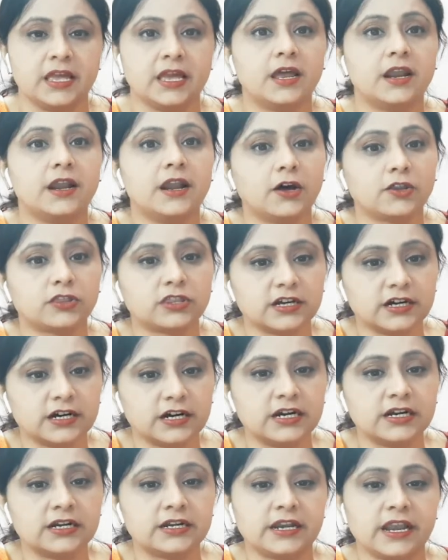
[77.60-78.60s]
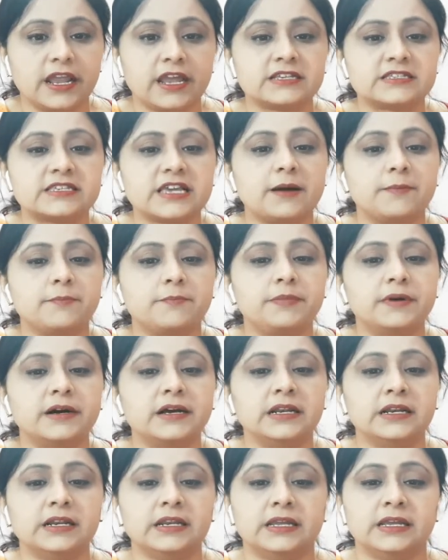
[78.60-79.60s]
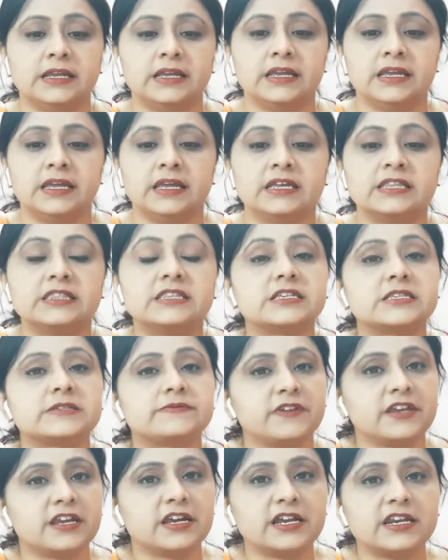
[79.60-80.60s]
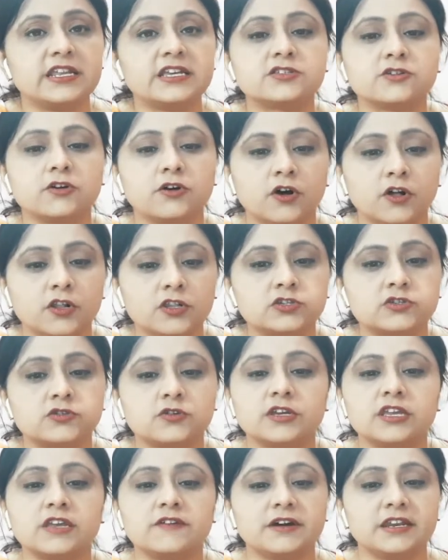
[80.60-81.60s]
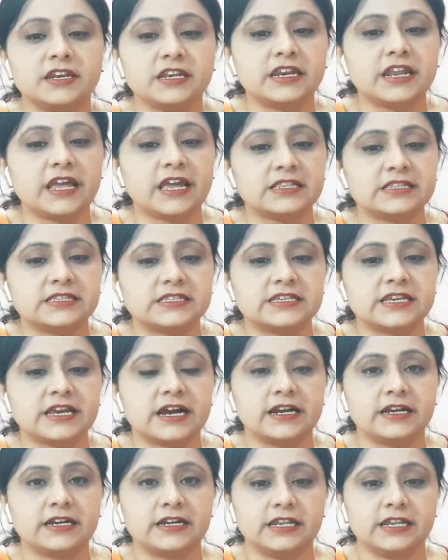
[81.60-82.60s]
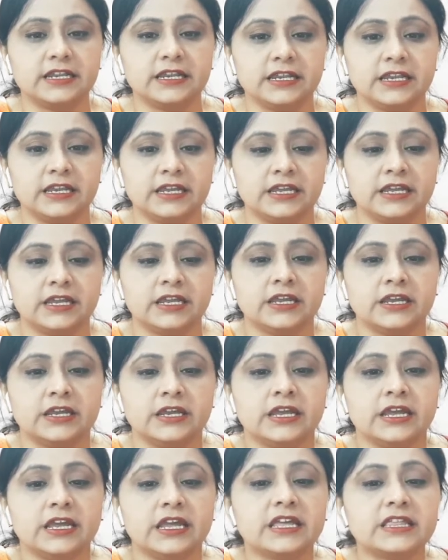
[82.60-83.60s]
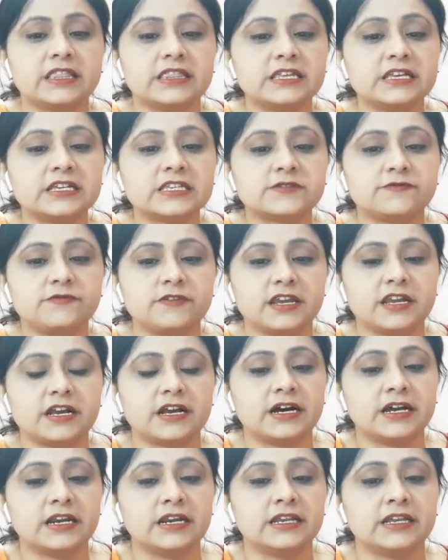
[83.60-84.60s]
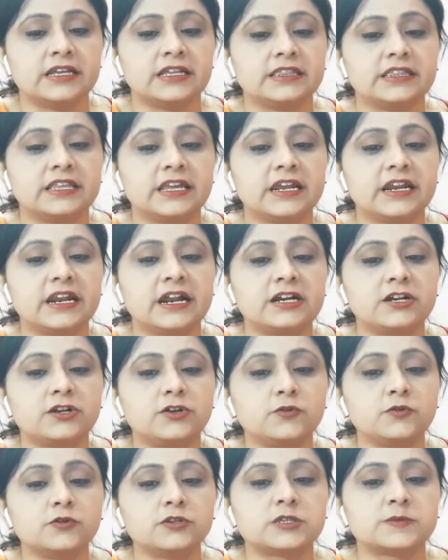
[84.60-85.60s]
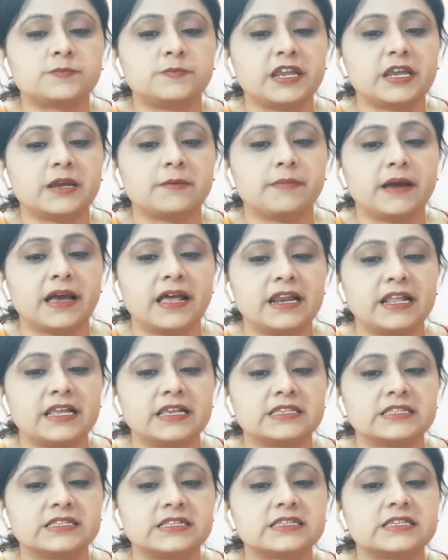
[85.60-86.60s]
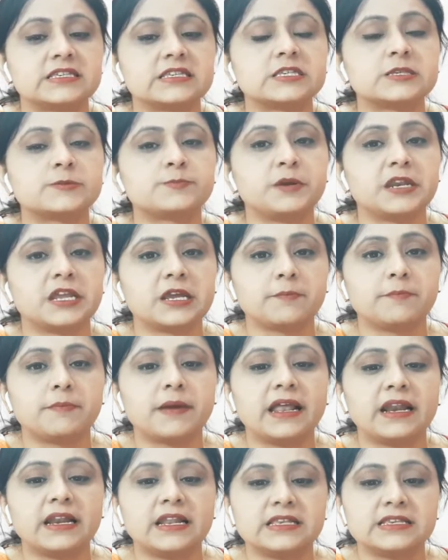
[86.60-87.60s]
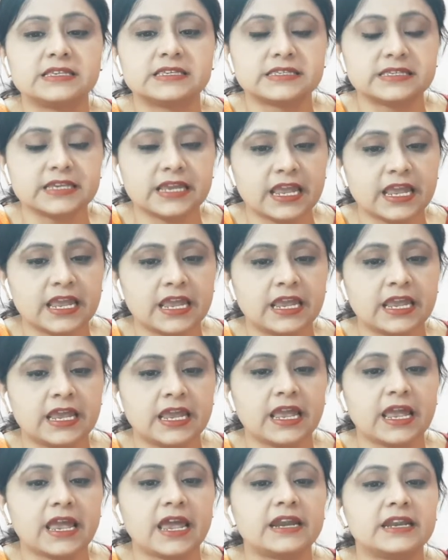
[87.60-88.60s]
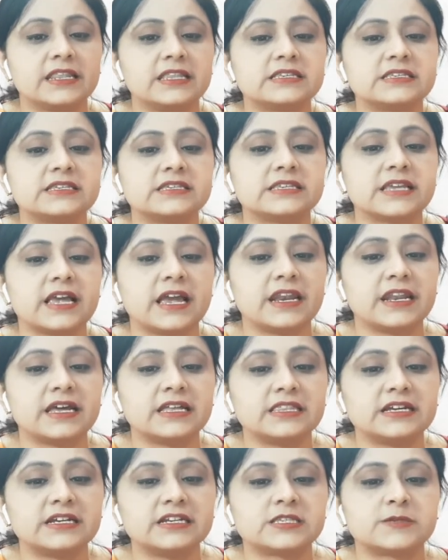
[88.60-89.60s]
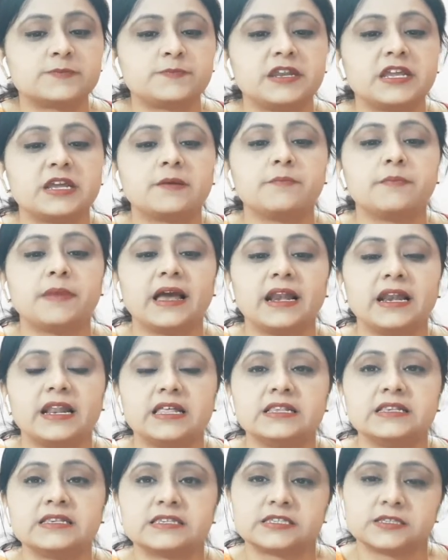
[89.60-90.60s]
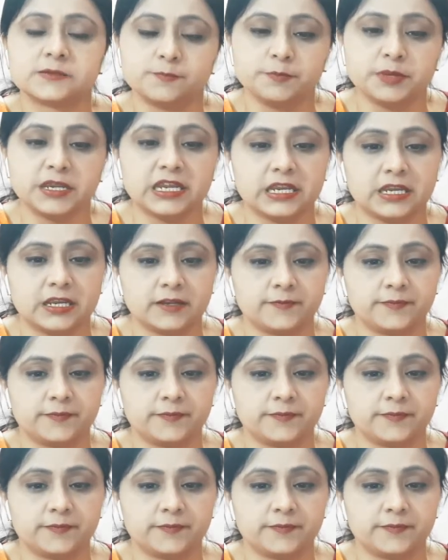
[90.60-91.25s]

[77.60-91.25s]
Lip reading: Now third example, this figure is also given in NCERT. In this figure, there are two spring balance. This is spring balance A and this is another spring balance B.